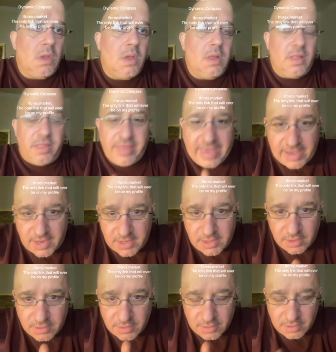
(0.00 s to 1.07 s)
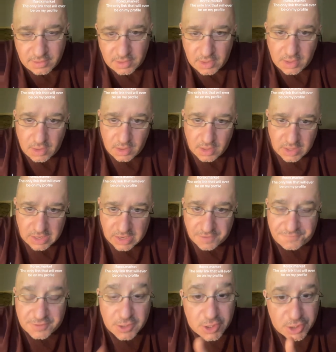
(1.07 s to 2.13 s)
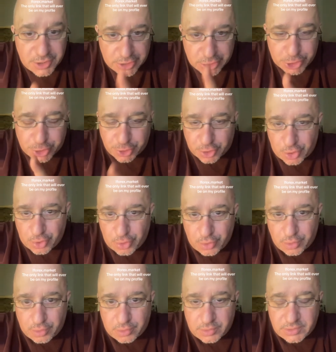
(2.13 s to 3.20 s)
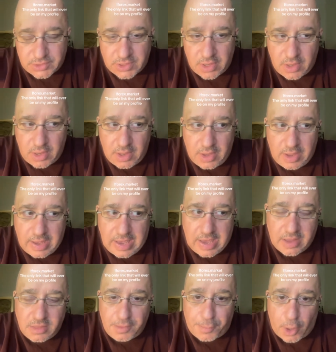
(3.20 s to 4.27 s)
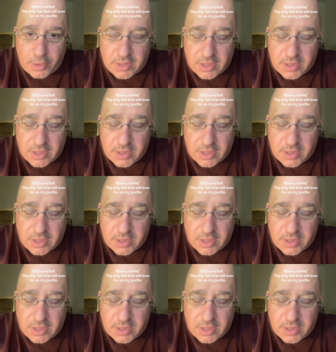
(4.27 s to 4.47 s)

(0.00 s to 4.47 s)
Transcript: Then, if the condition occurs and the market